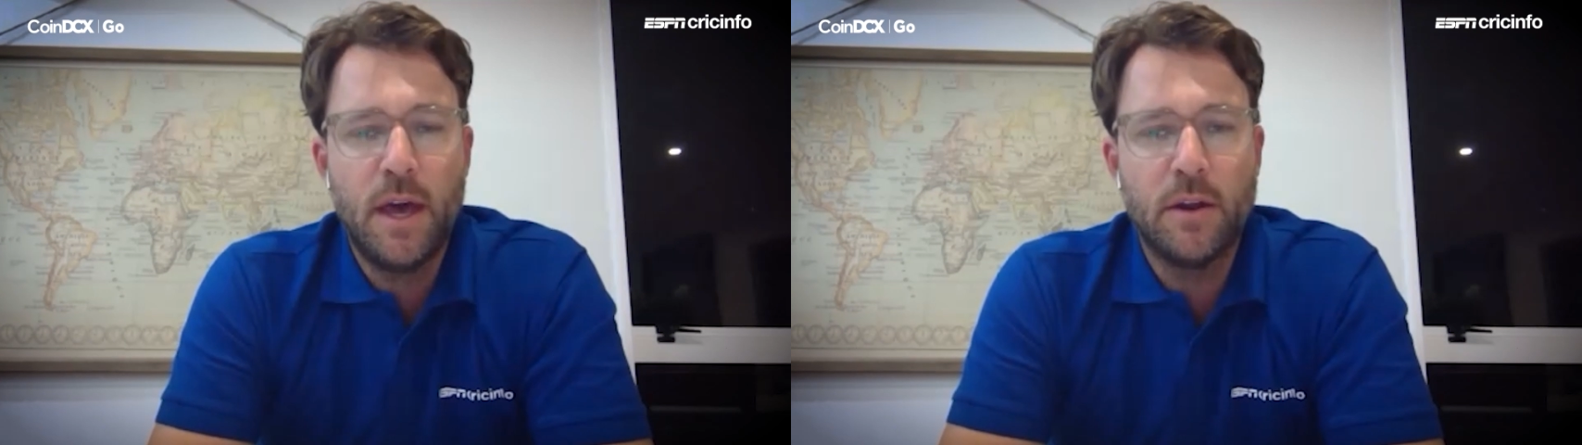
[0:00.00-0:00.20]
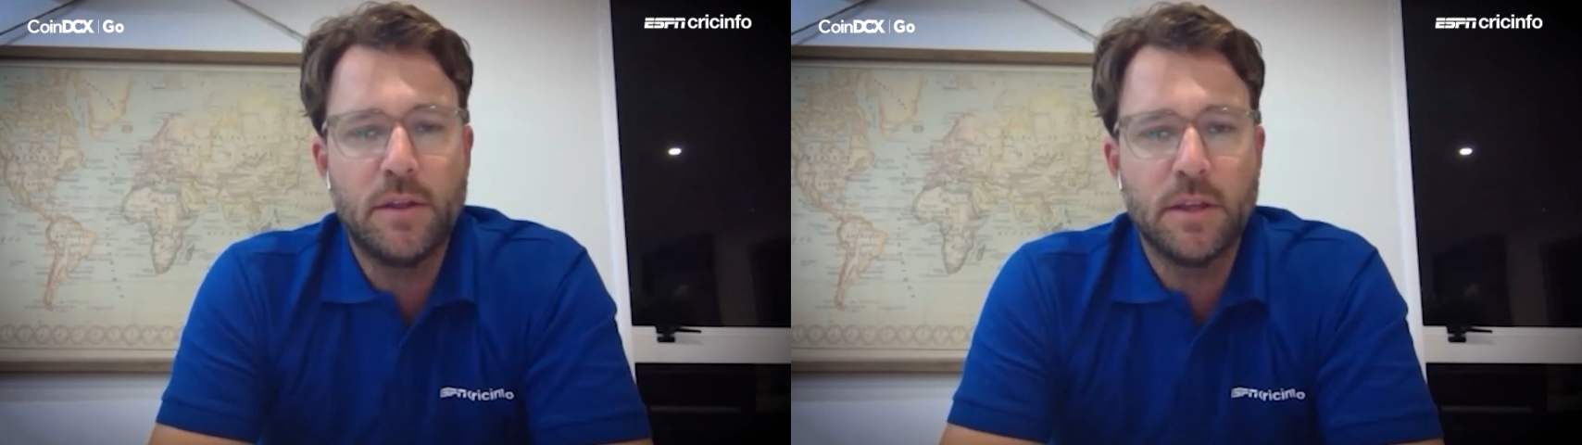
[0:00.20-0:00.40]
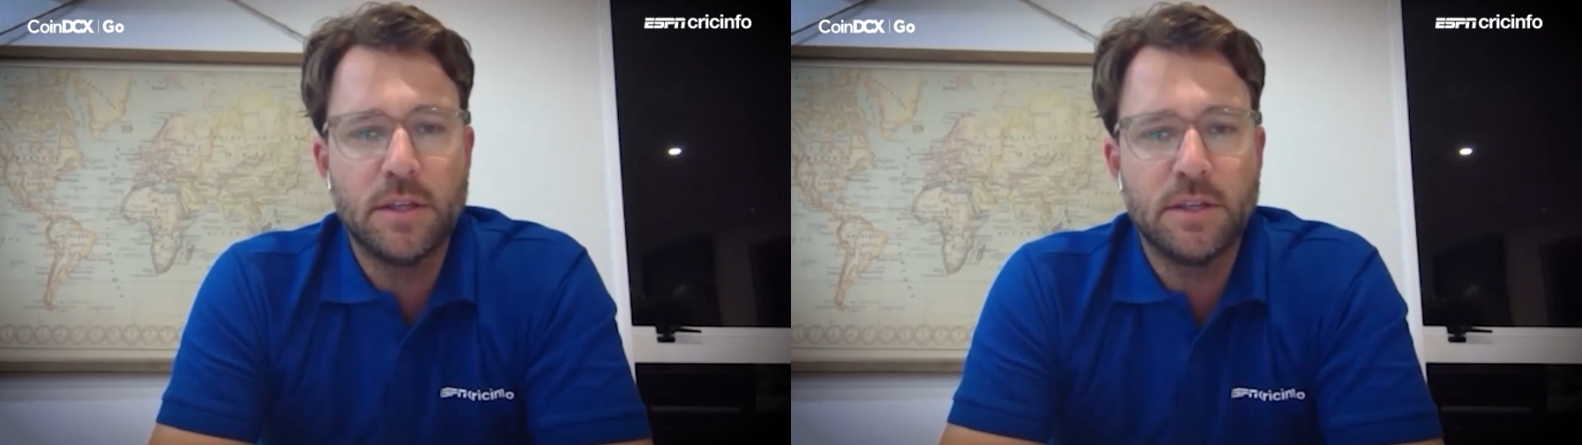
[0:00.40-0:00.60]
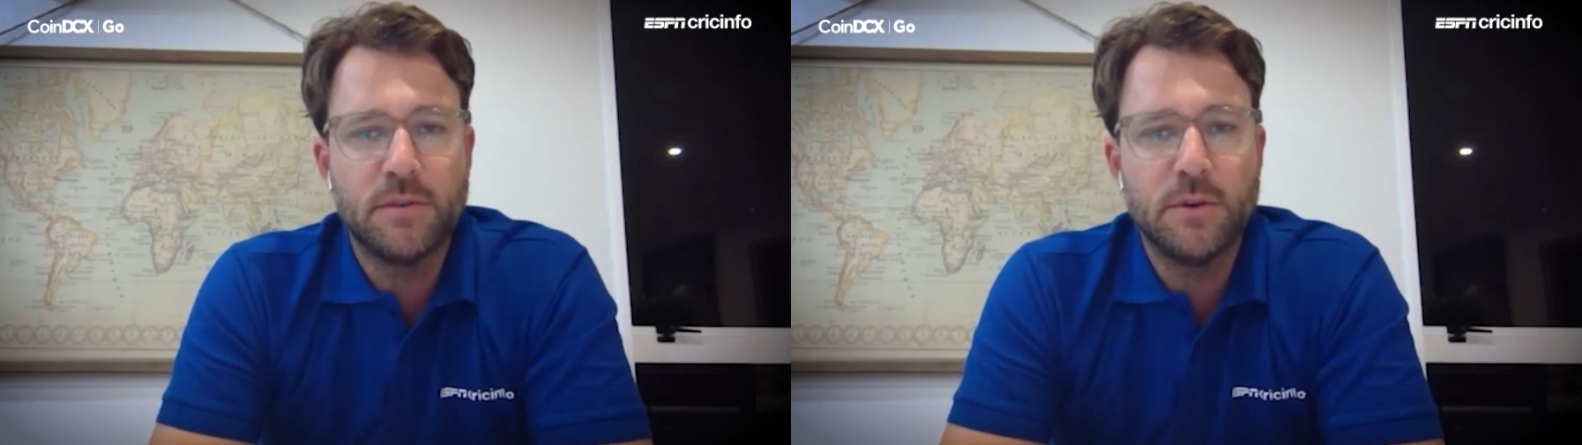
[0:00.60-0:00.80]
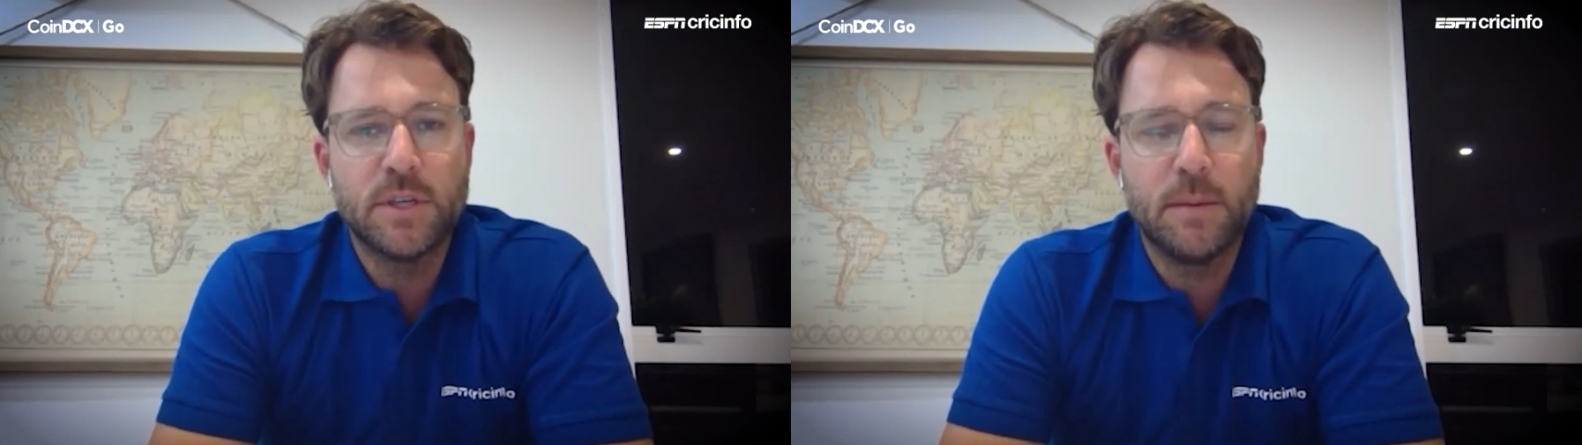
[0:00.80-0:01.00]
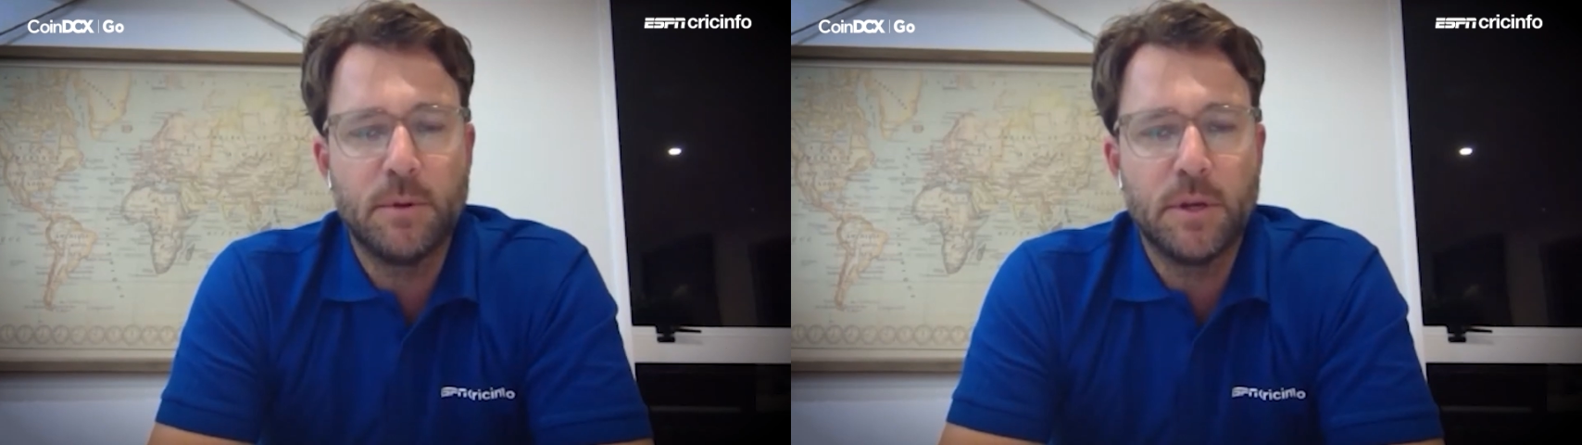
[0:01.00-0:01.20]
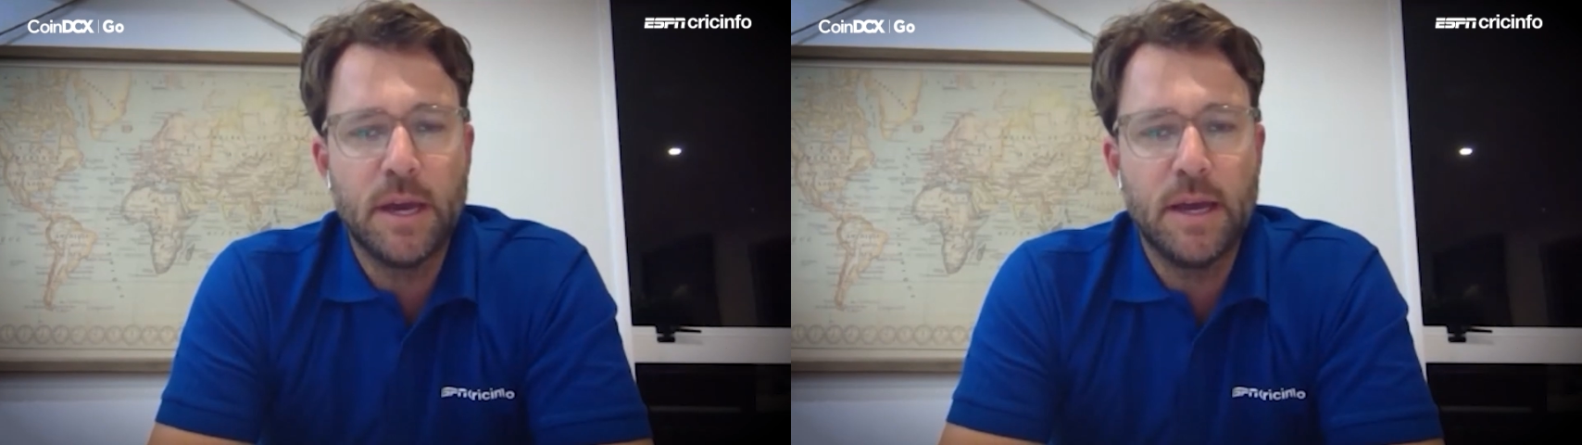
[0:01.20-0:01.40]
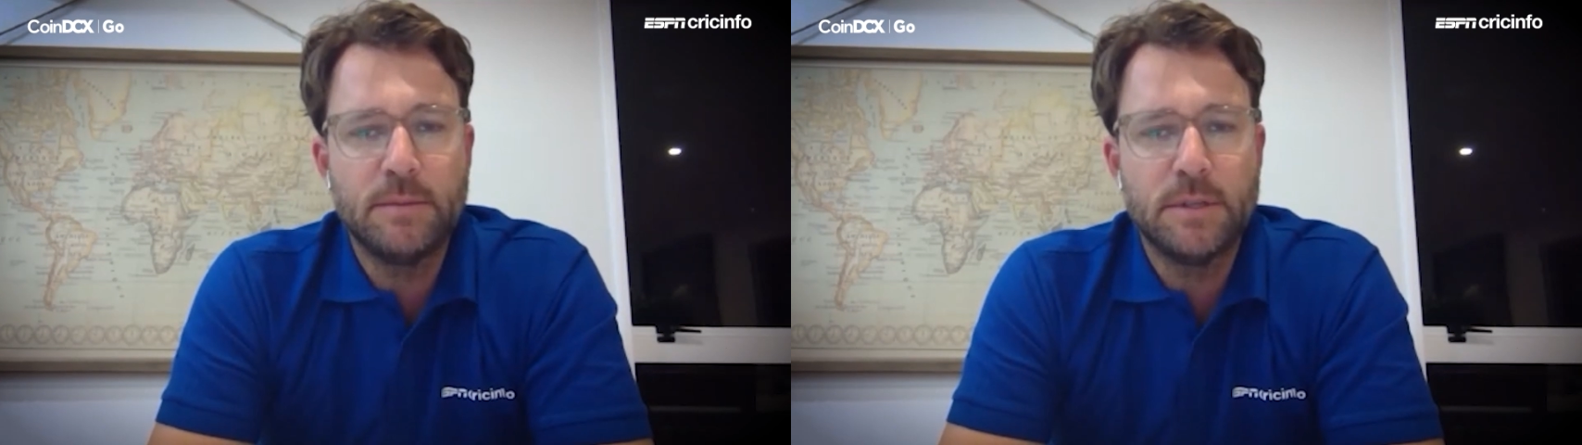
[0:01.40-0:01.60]
And I think these first couple of
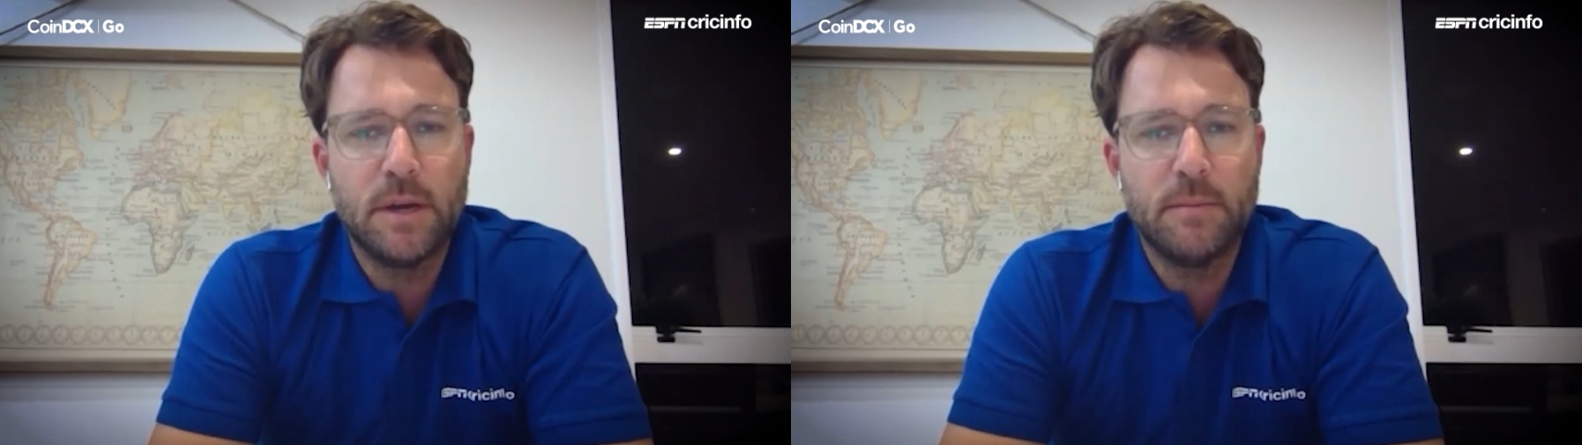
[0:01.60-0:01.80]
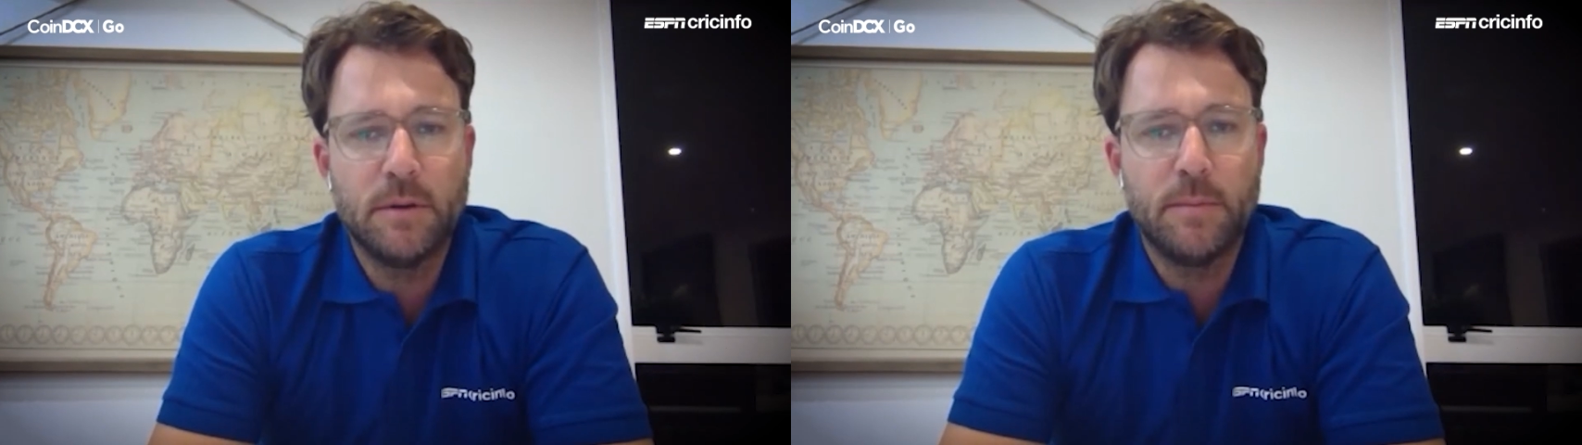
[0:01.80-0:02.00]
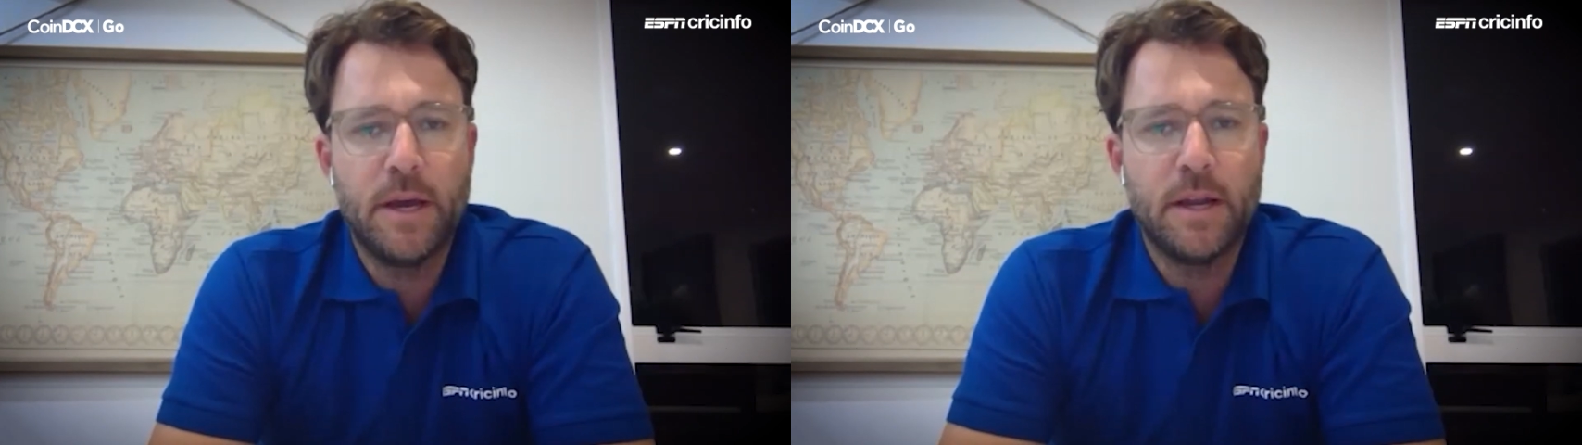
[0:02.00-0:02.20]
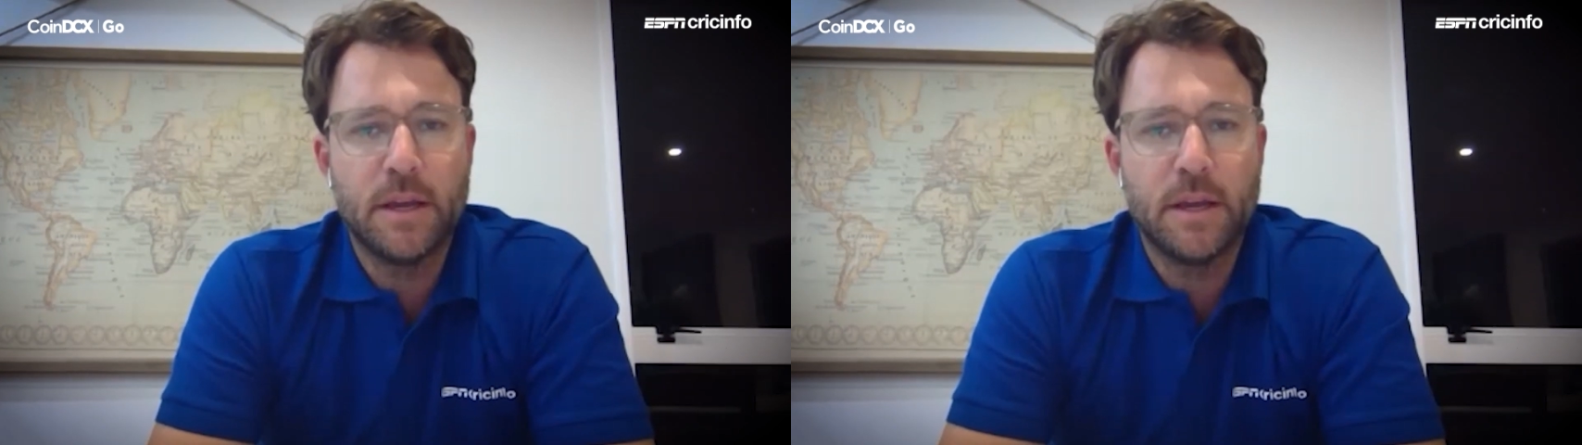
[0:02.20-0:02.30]
games at Ahmedabad